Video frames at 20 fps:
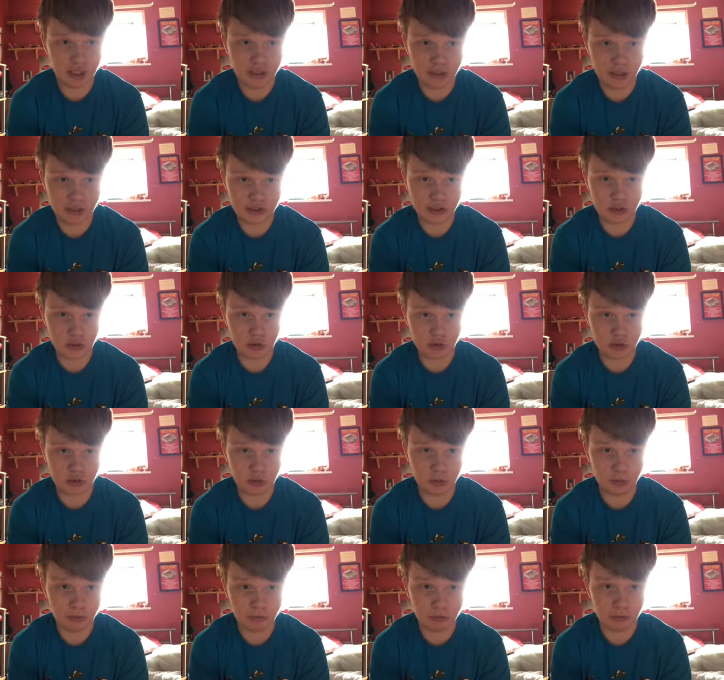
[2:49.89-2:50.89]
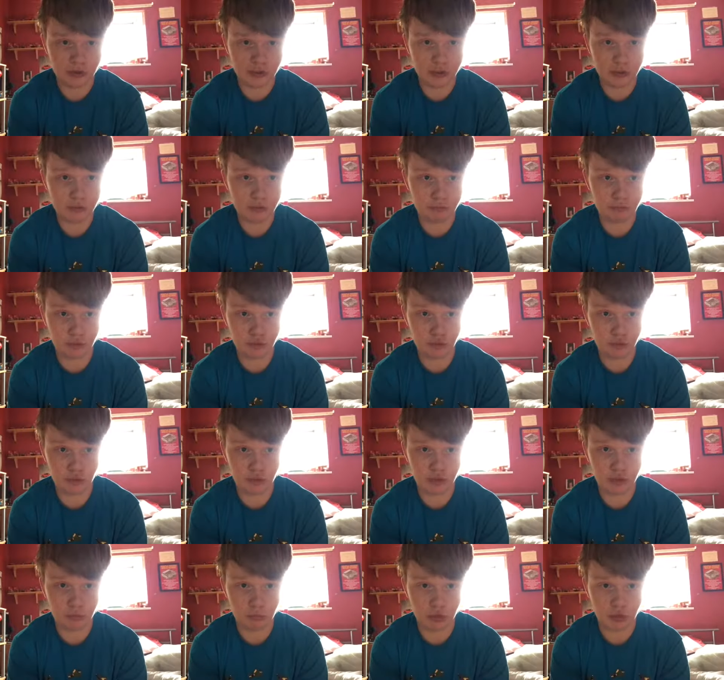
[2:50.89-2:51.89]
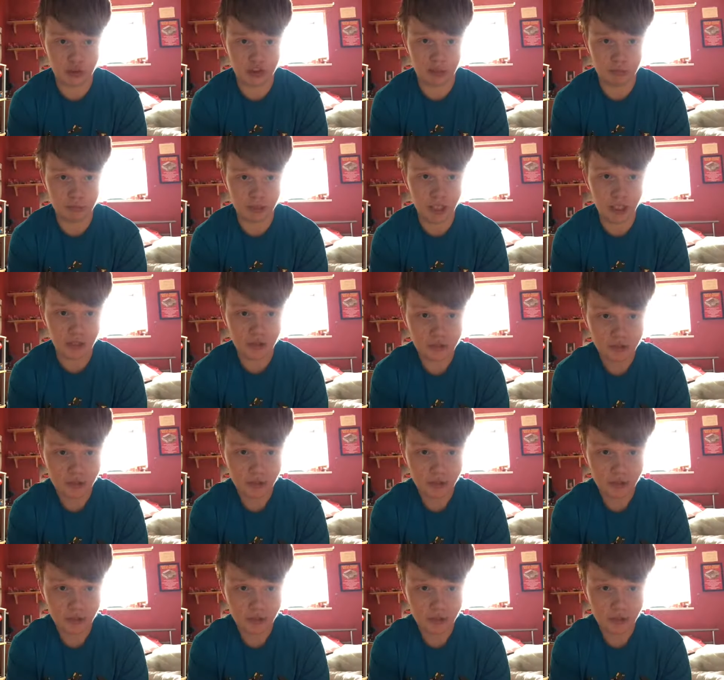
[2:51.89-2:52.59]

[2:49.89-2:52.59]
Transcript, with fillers: and Let's Talks coming up very soon if you want to go and out, watch them there.